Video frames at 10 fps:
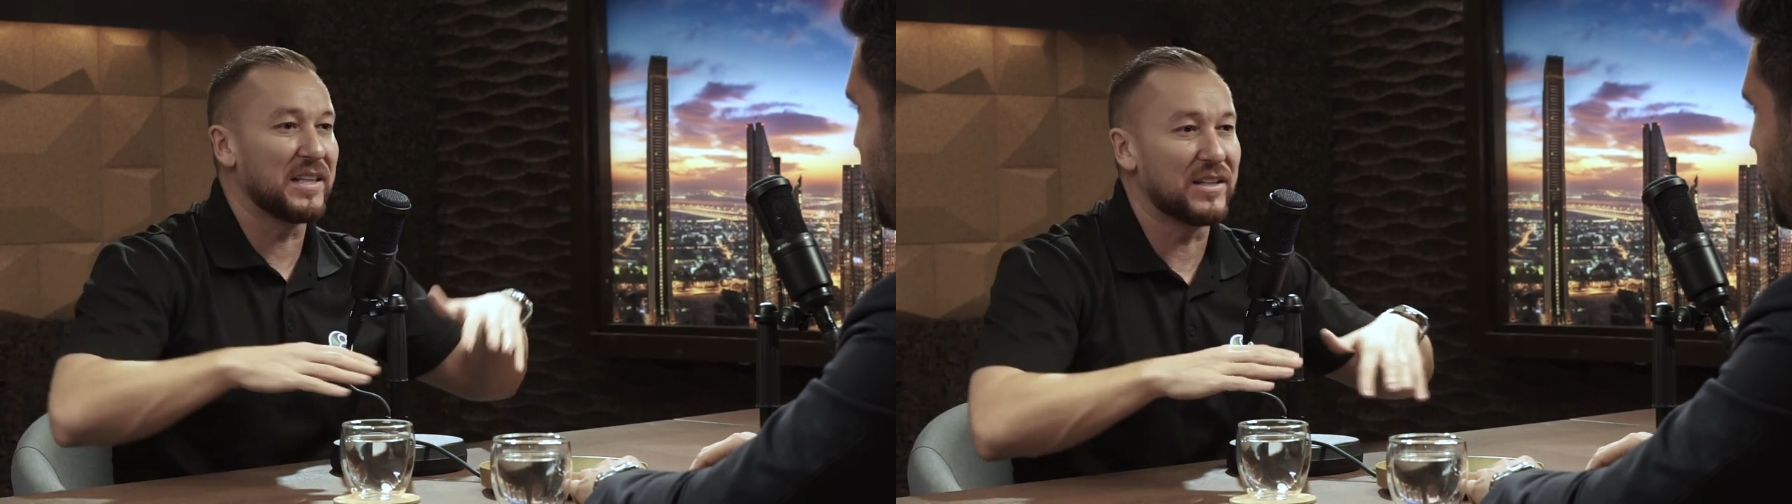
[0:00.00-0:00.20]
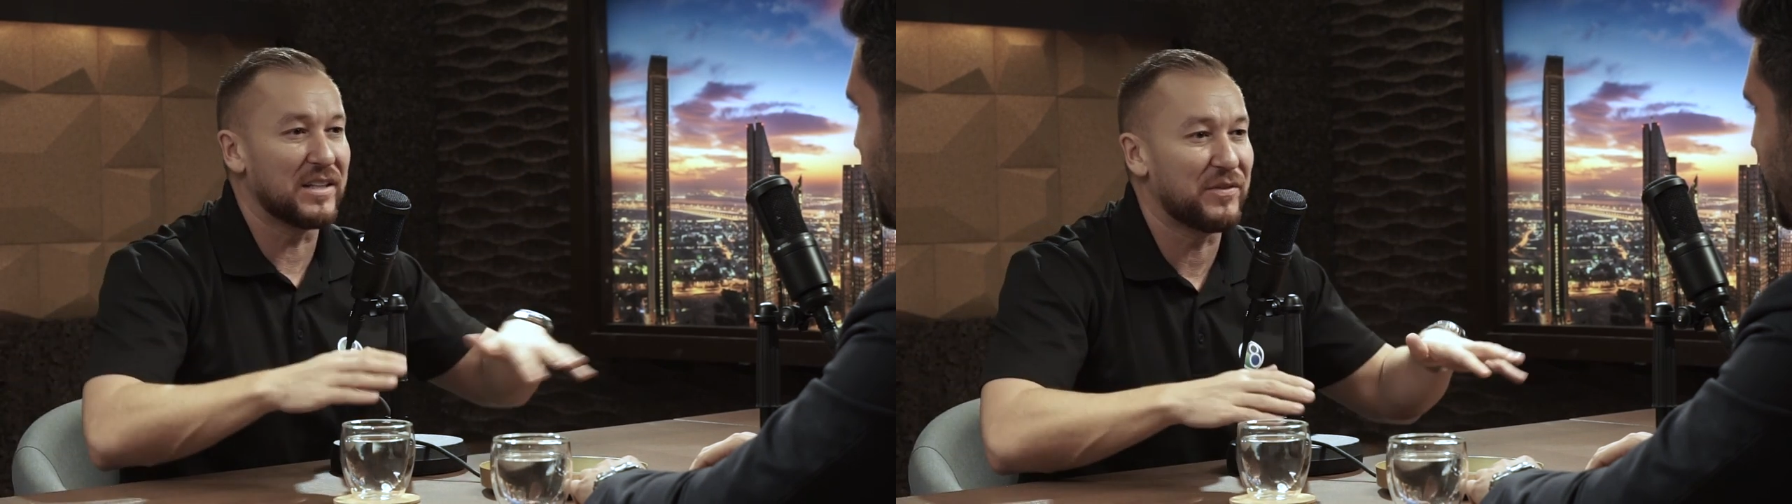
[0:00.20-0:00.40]

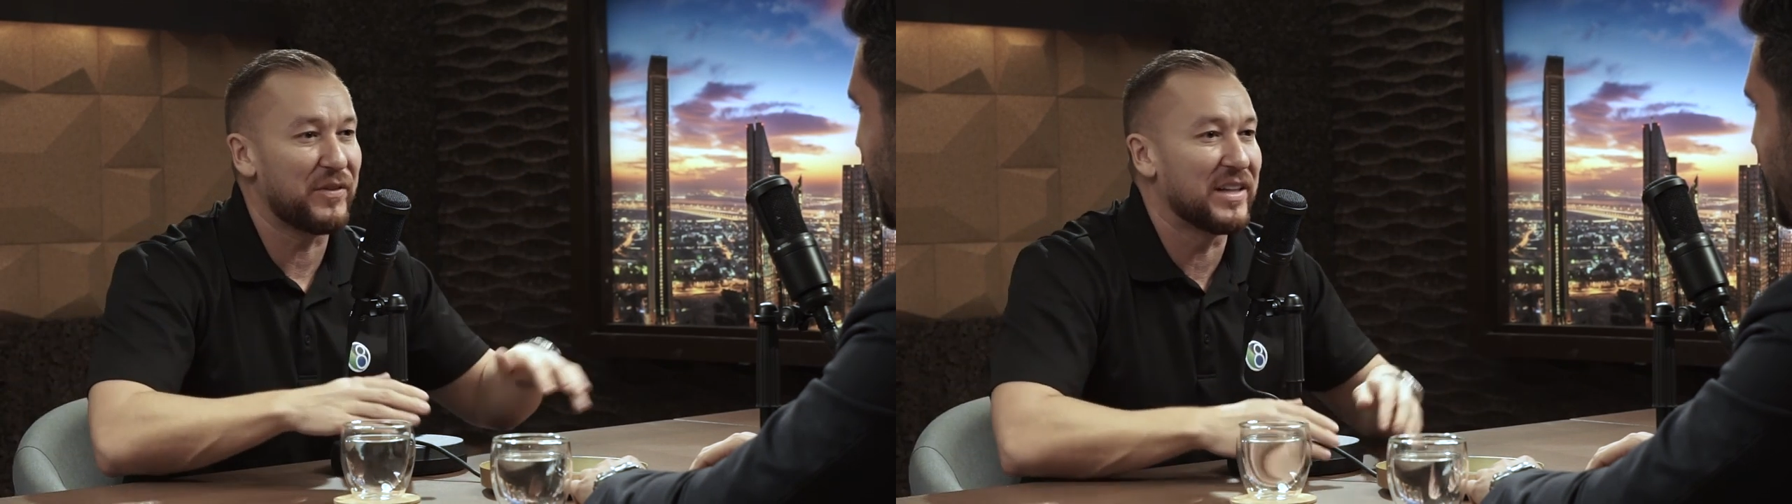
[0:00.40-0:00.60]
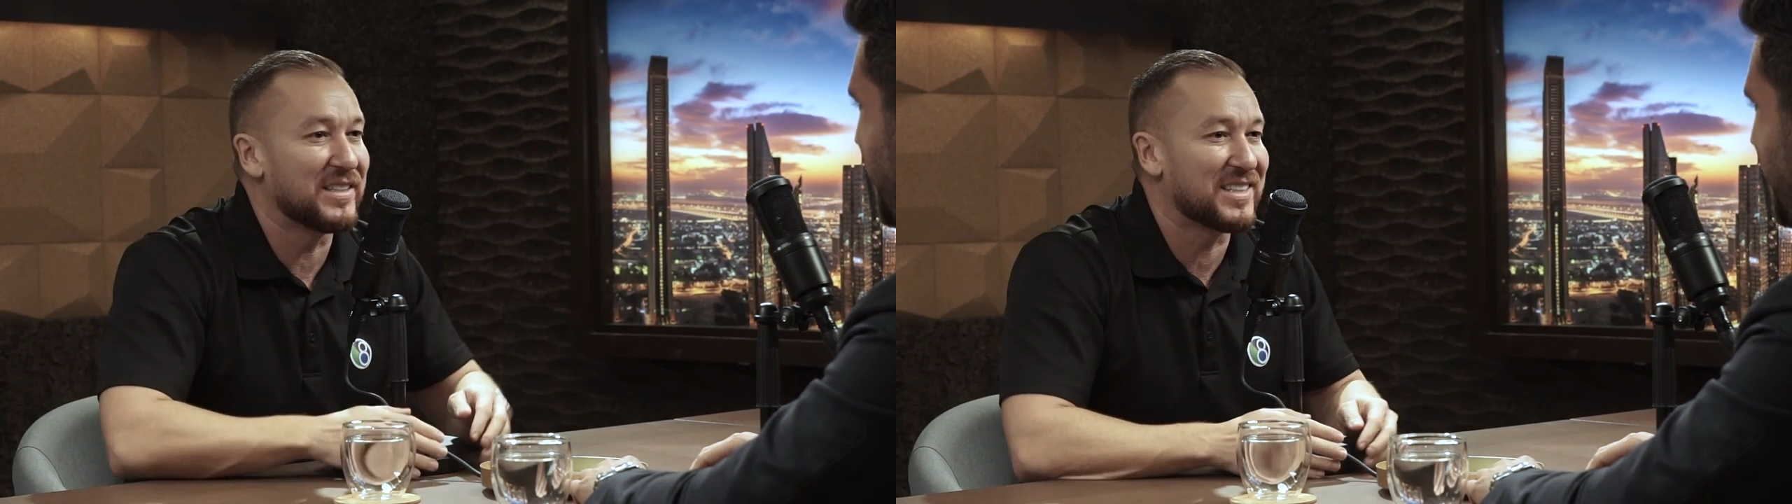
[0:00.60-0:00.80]
I literally
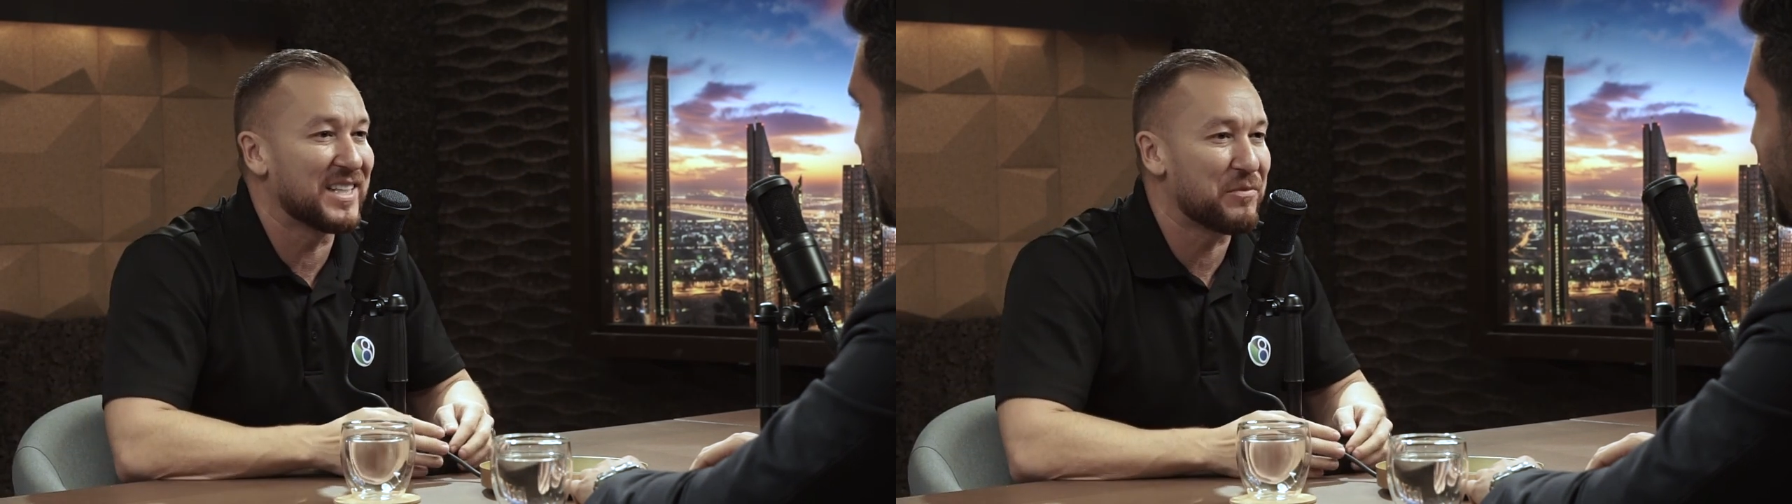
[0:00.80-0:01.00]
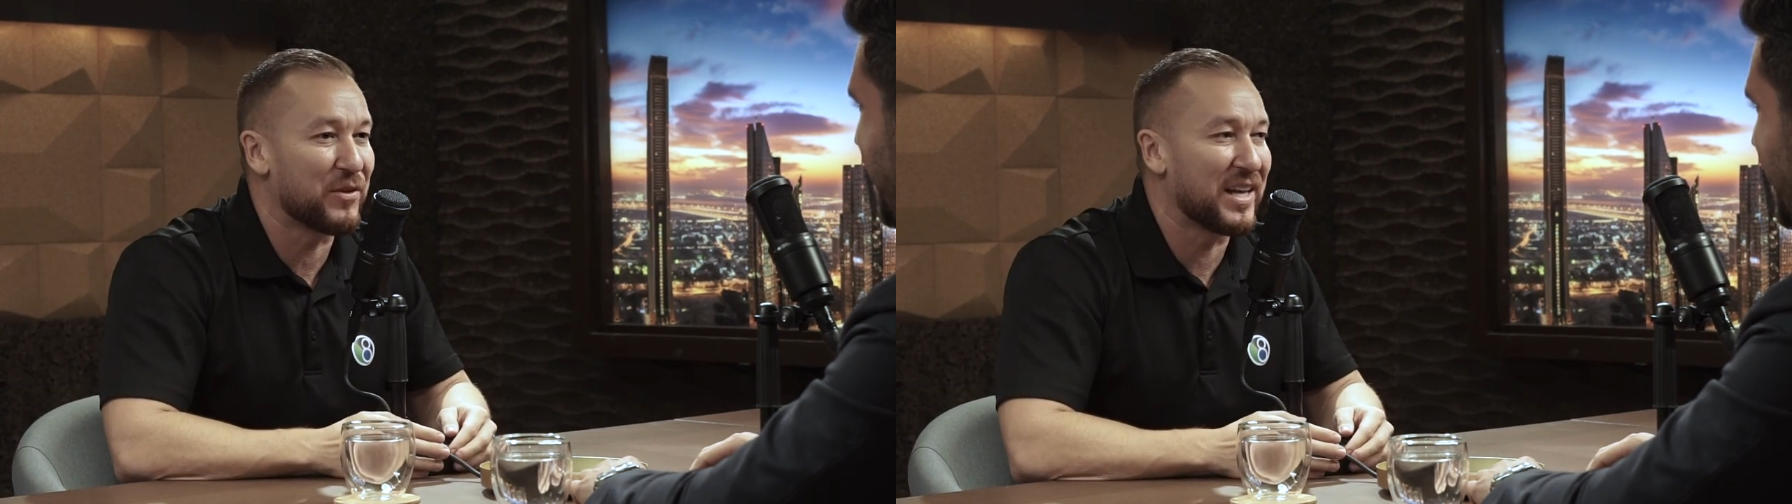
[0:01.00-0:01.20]
fell
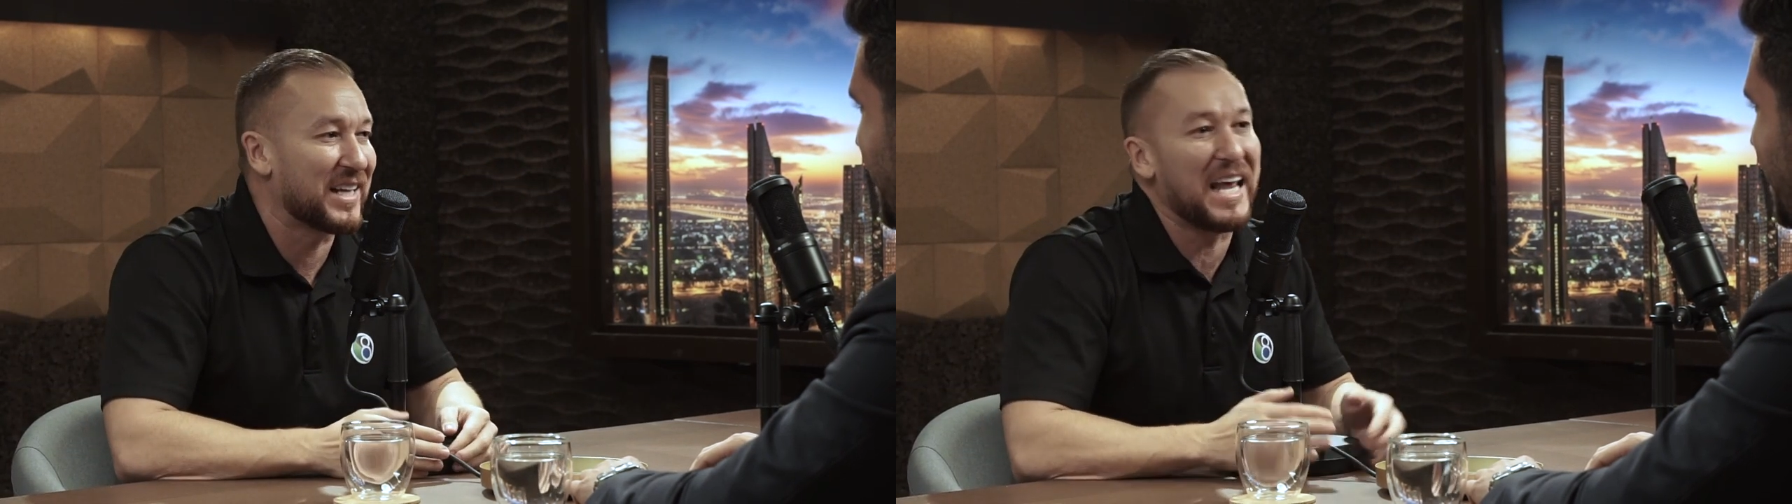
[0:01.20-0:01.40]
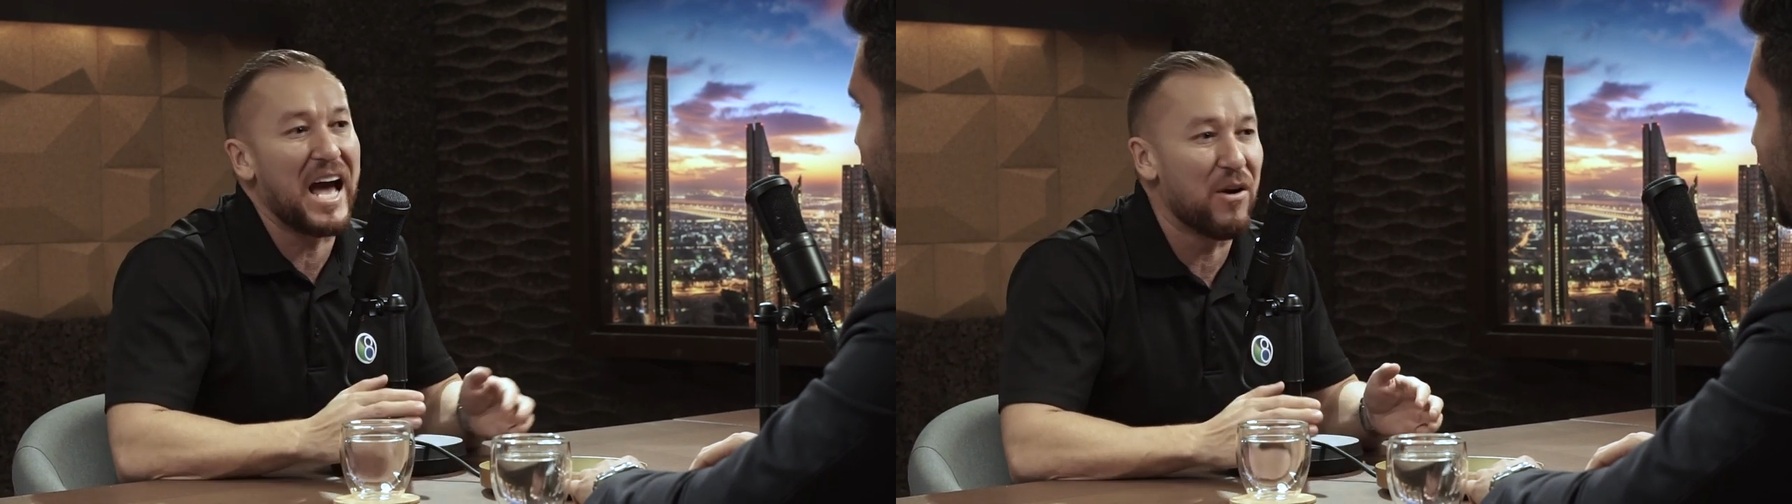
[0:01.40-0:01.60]
asleep for like
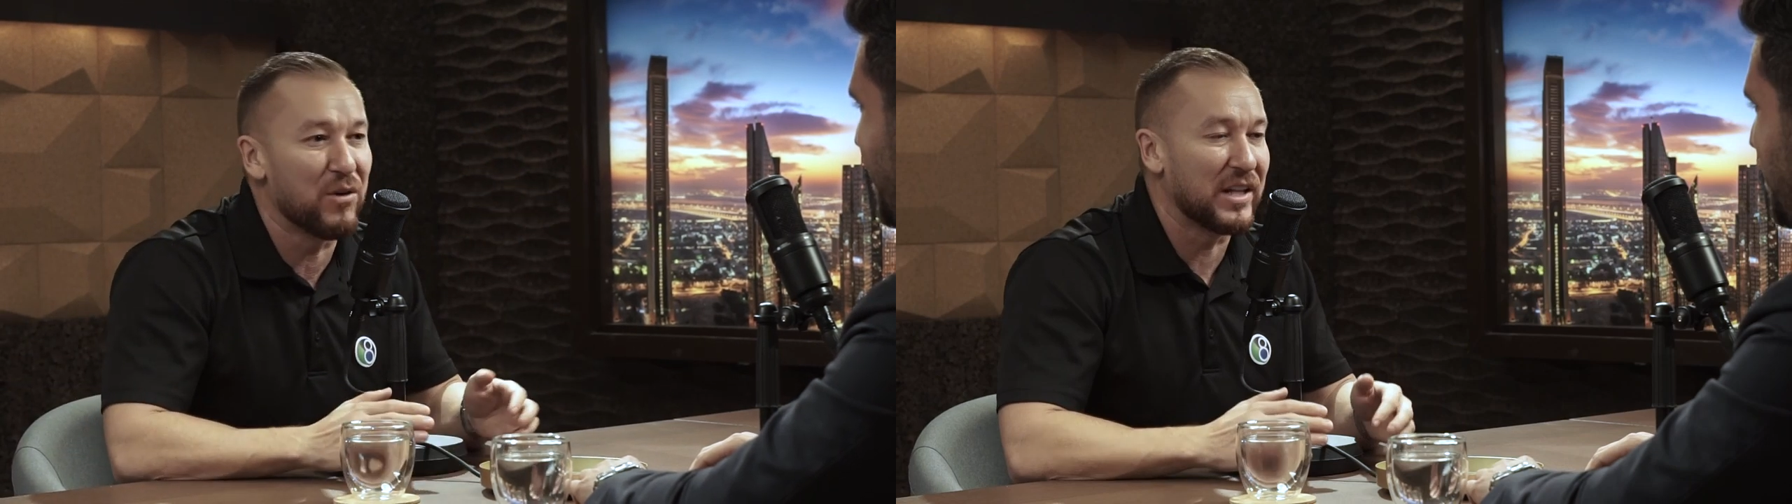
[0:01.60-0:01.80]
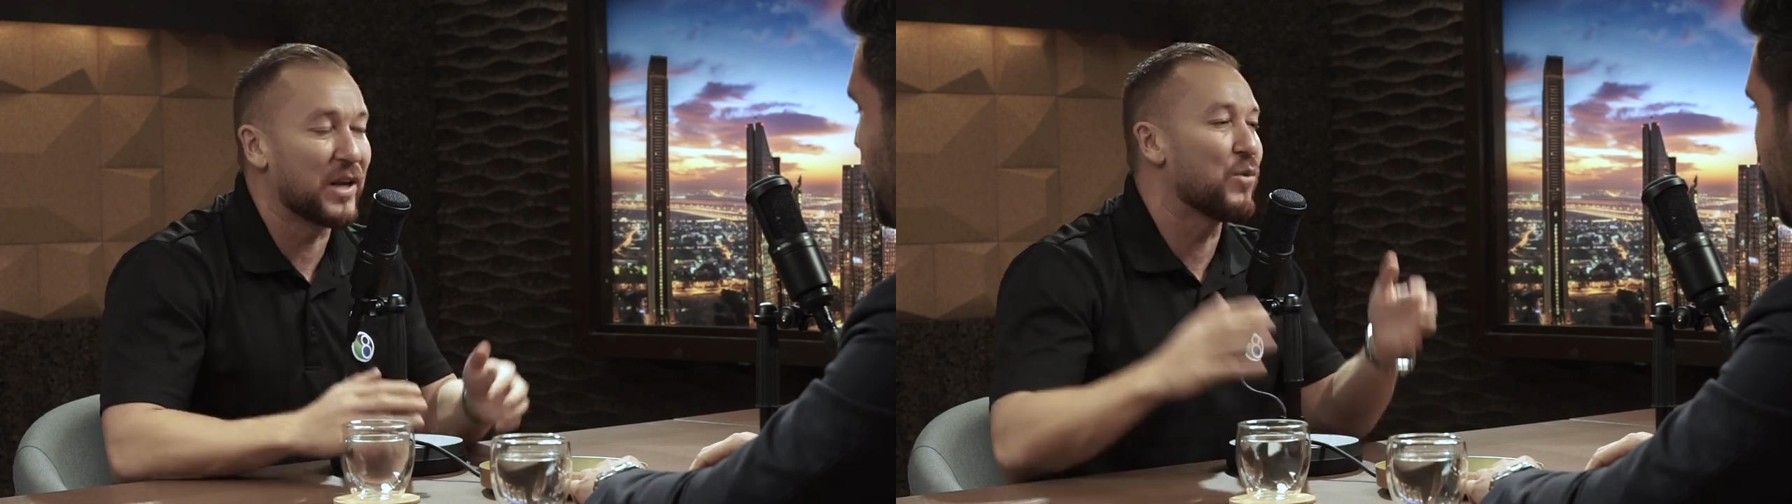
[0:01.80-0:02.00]
an hour and like